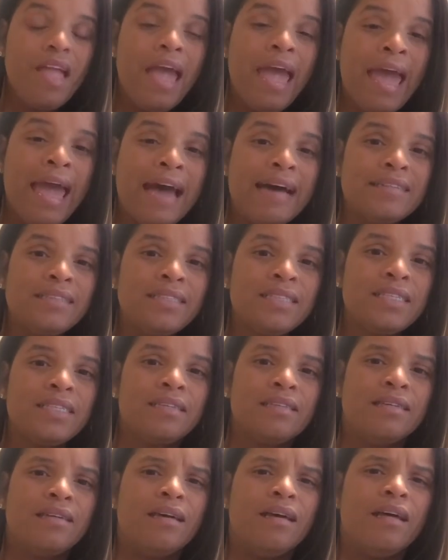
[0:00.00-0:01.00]
And
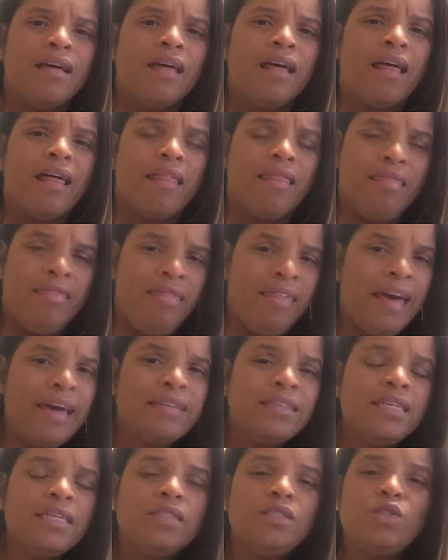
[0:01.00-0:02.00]

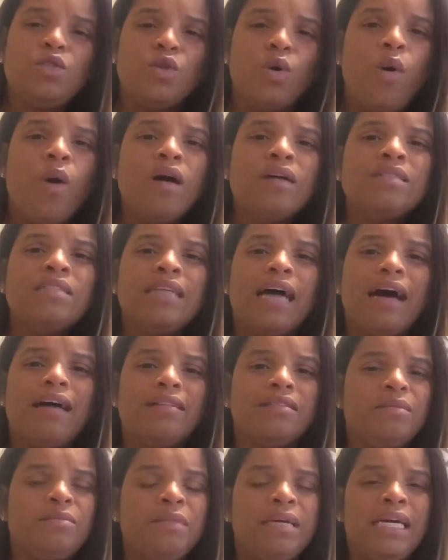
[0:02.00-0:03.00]
then it dawned
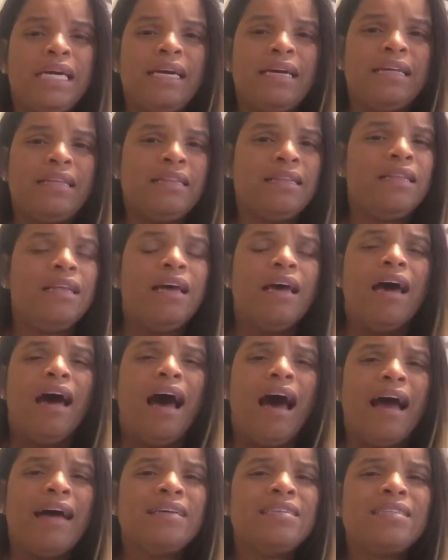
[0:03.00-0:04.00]
on me, and
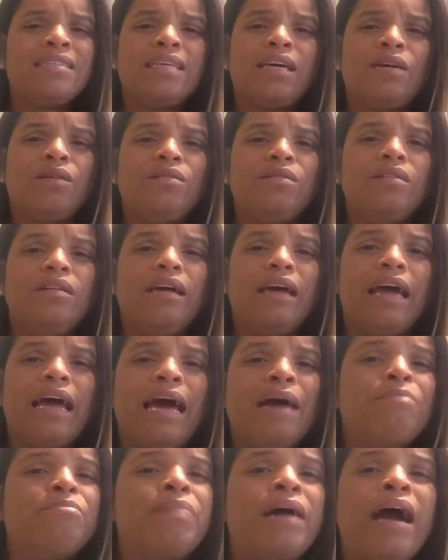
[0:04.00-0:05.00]
I said,
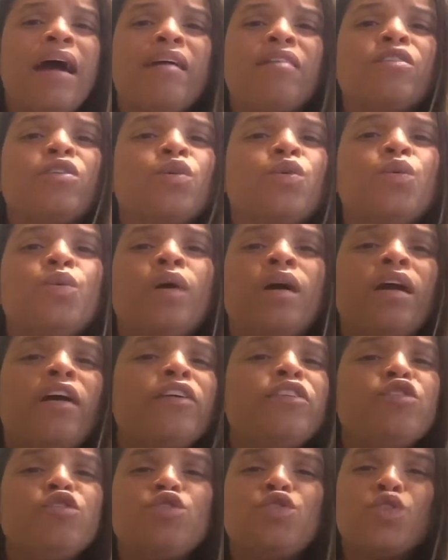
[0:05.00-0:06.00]
Amparo, what are
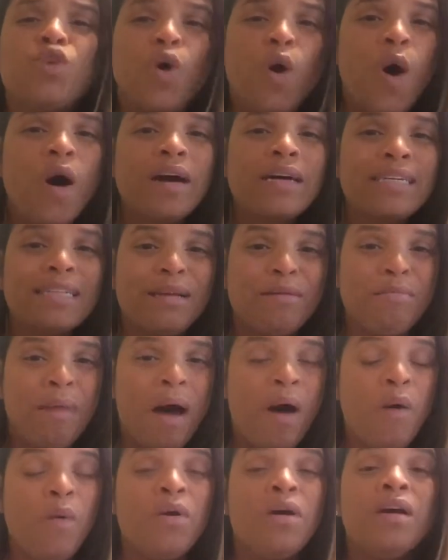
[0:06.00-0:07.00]
you talking
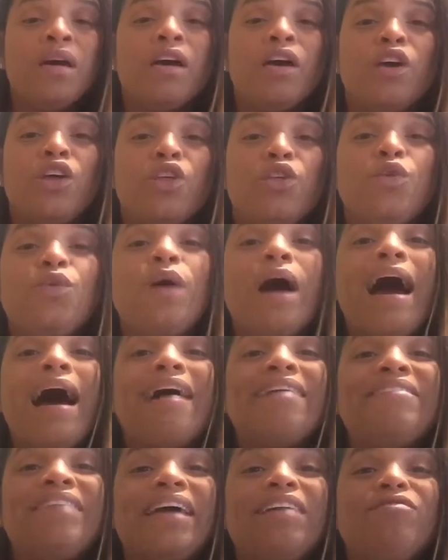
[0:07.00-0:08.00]
about? You
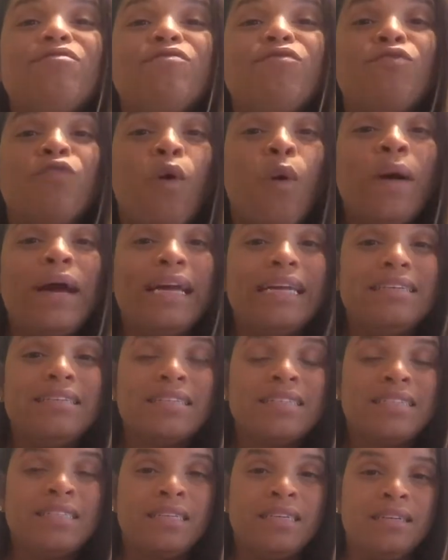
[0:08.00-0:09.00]
have a
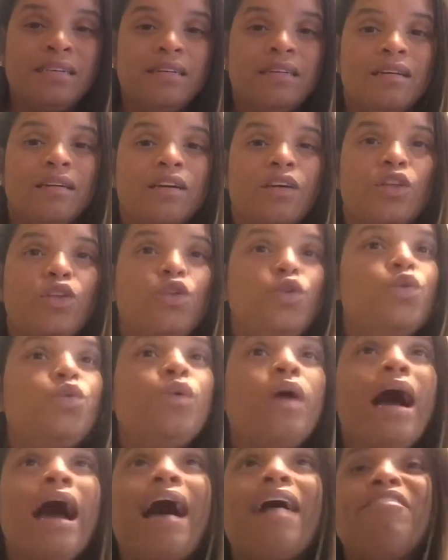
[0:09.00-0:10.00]
voice, you
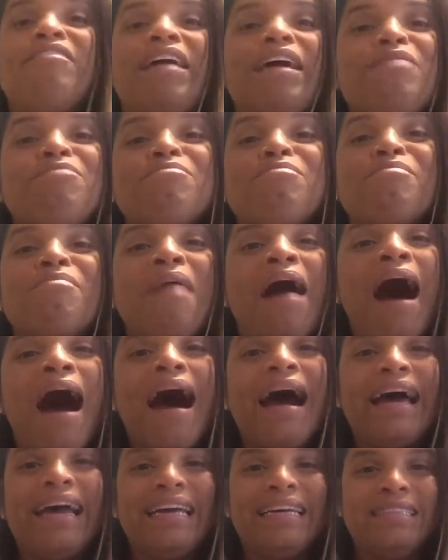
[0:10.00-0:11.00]
have a
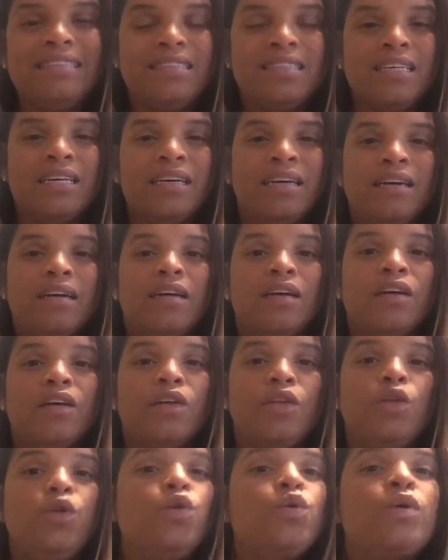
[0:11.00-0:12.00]
mind,
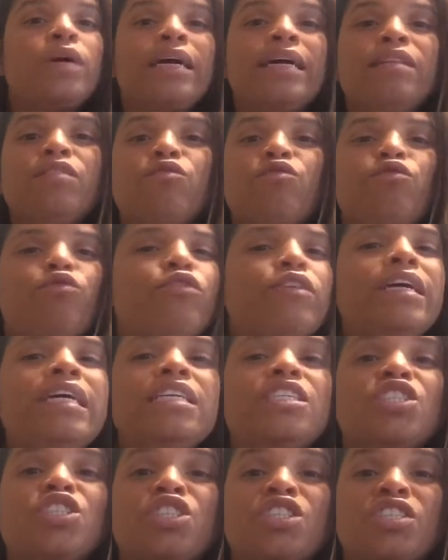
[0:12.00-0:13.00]
you can
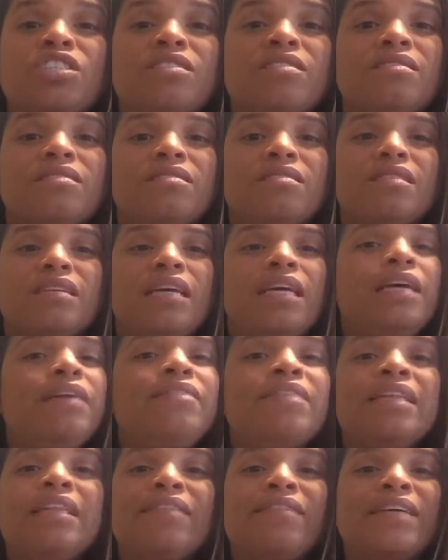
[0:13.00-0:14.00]
reach,
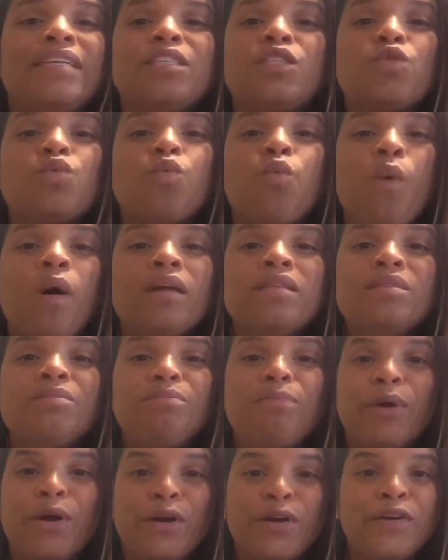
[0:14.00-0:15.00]
even if it's one
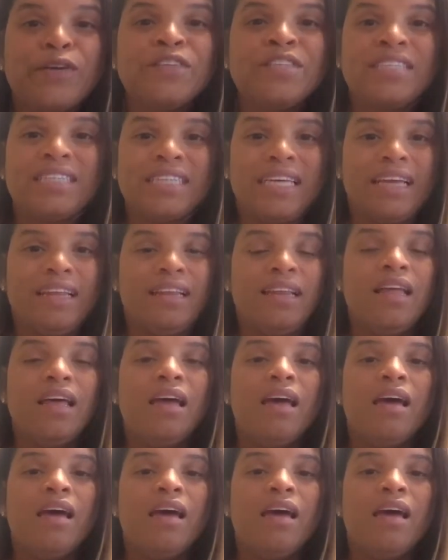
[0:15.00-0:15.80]
person,